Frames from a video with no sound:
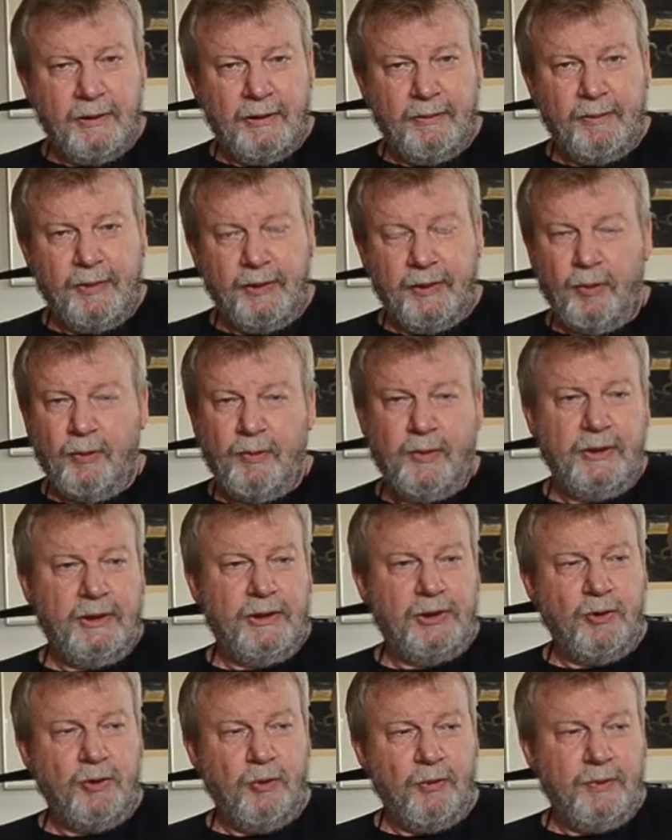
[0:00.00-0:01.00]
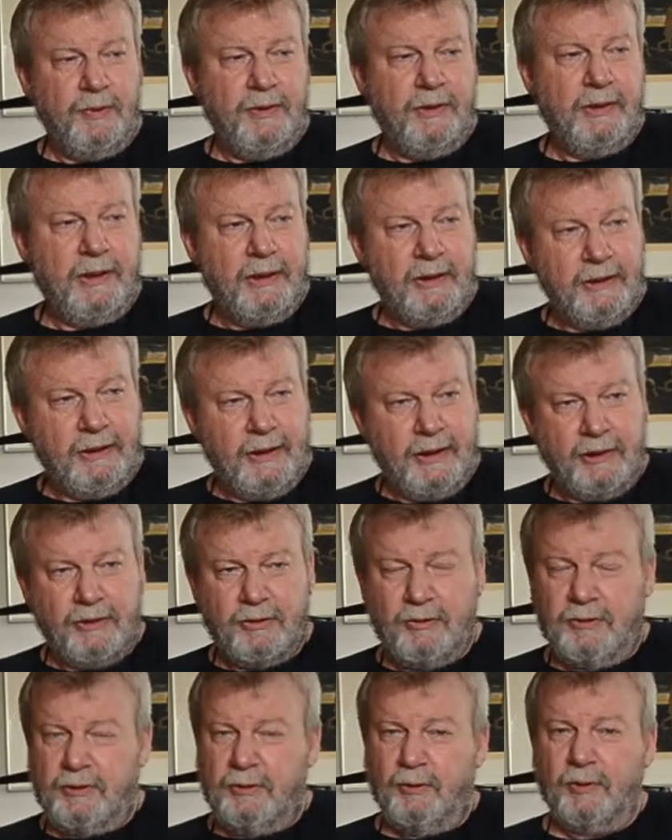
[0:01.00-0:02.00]
but nobody told me that it
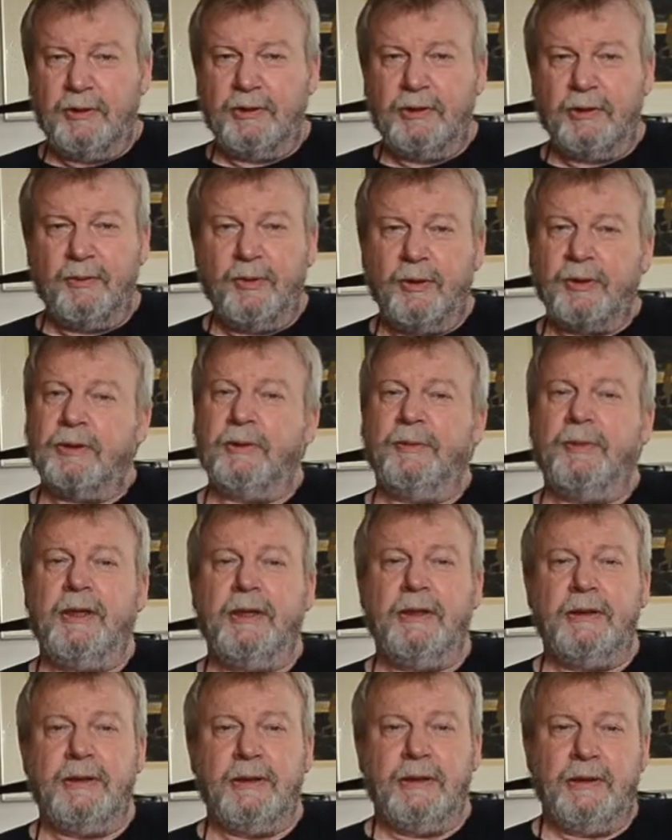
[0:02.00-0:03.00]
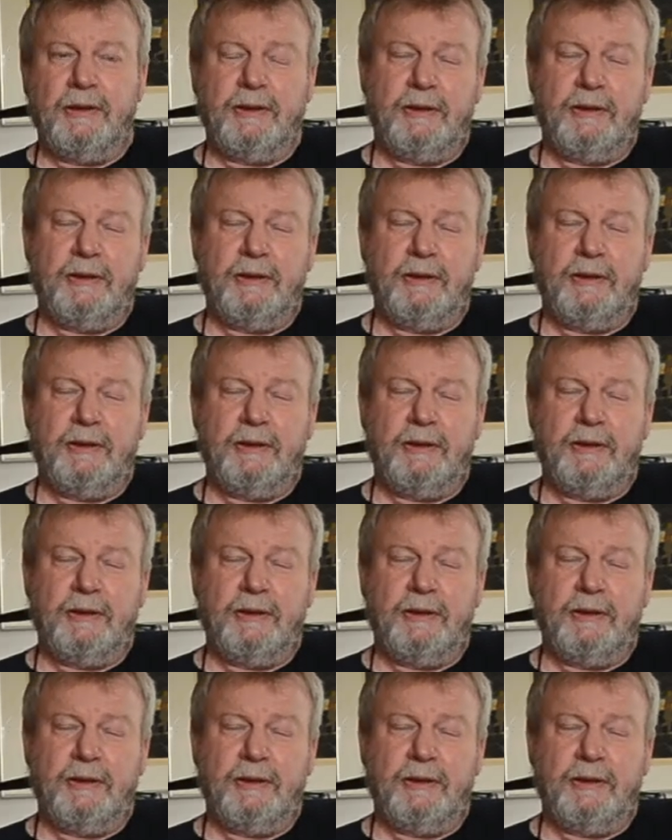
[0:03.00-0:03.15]
actually was a possibility